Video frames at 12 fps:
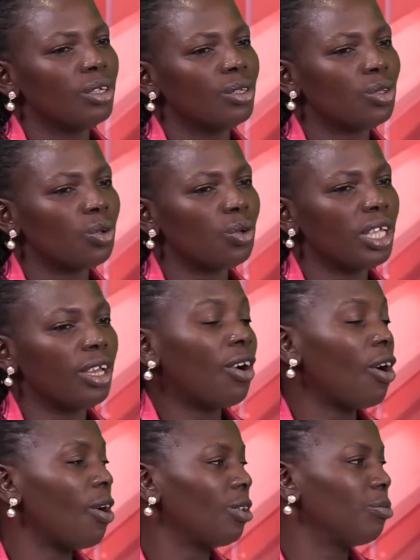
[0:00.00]
So he
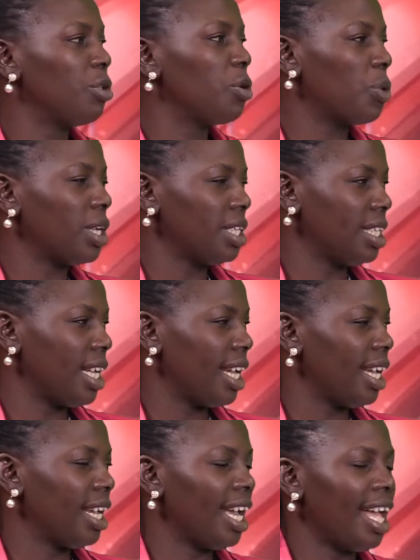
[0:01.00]
called me one
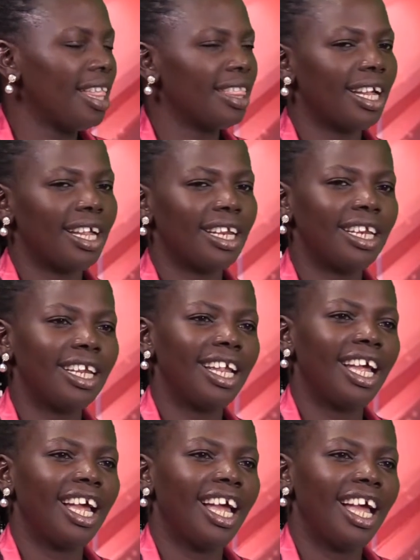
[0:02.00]
day, and then
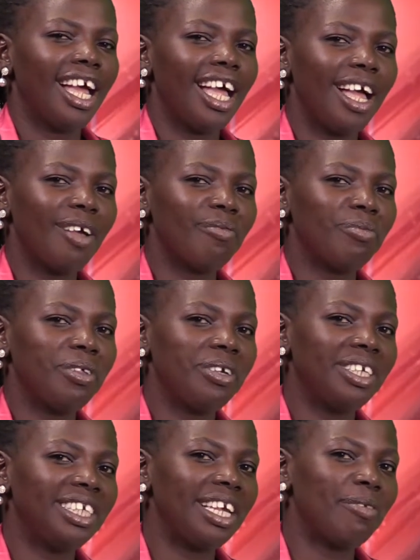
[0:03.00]
he
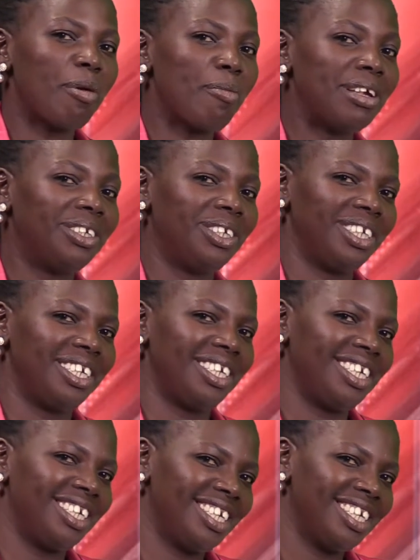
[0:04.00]
said, Mama
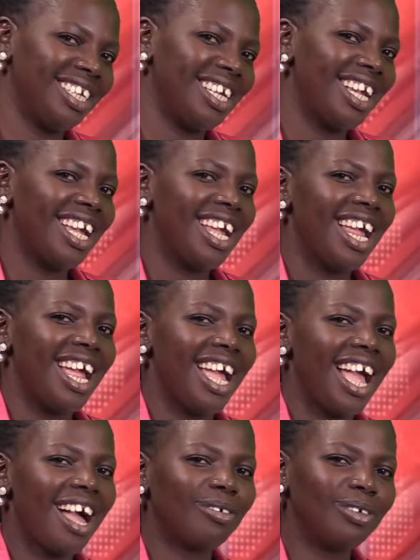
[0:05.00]
G,
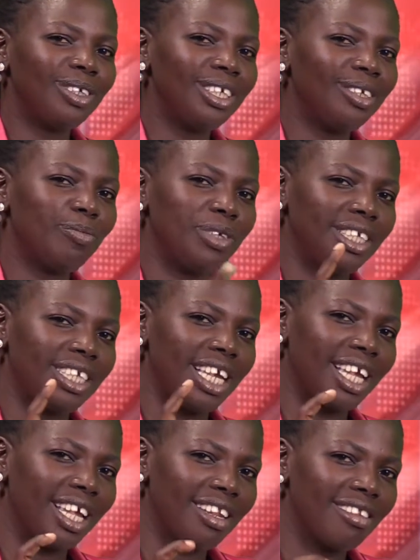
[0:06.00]
I want you to be
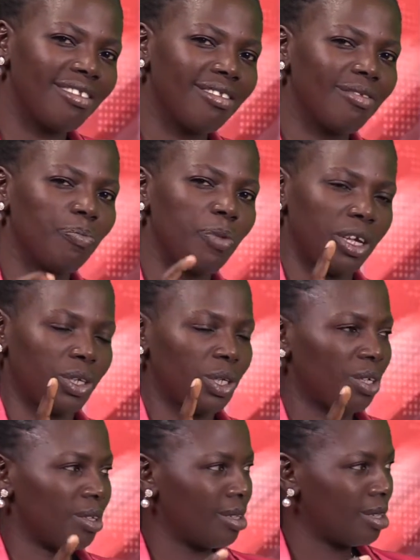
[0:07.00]
taking
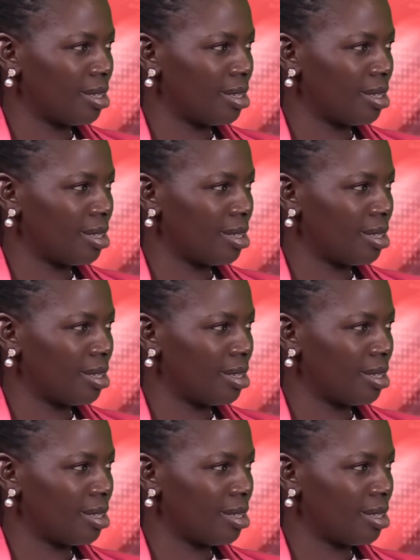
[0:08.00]
pictures,